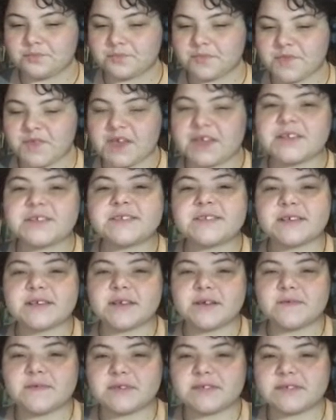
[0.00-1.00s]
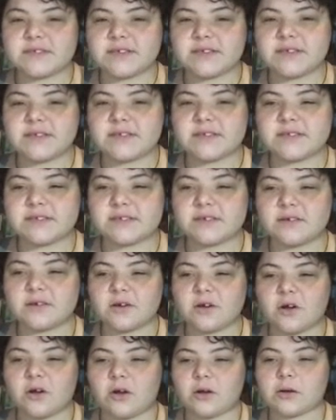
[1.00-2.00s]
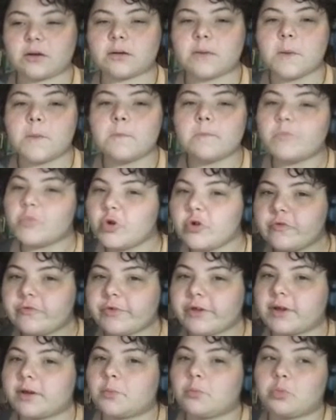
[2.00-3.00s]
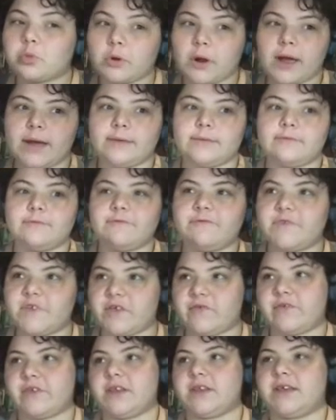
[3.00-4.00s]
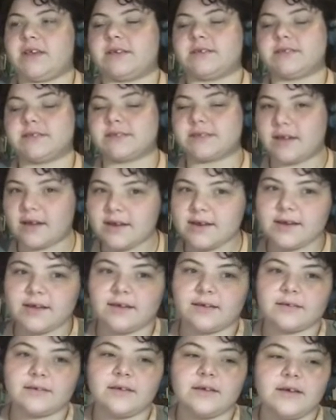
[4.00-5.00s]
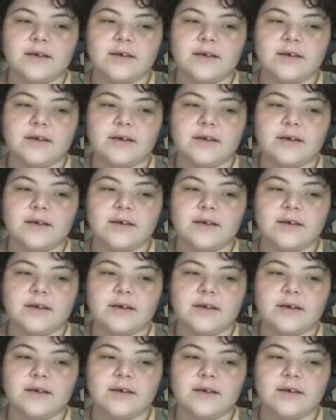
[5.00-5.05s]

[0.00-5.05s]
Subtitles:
Things that give us this are moving, bright, vivid, exciting.